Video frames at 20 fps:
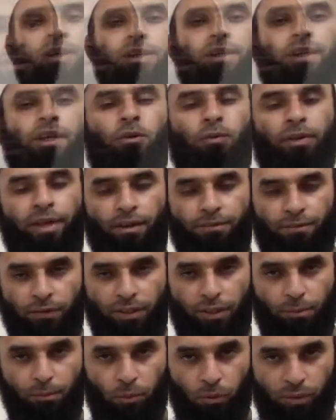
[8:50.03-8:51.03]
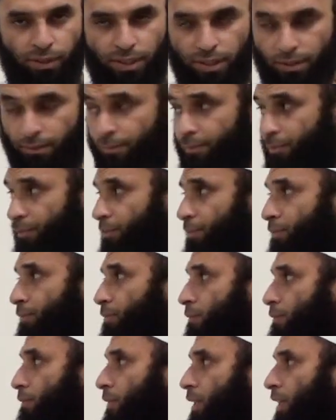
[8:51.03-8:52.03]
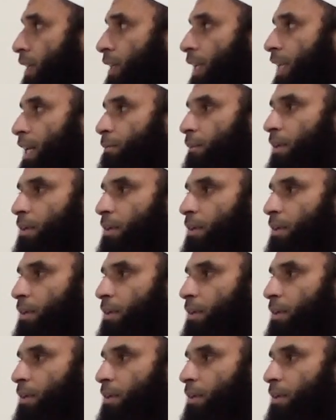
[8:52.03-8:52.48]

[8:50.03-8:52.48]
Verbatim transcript: Now we have on the board Lam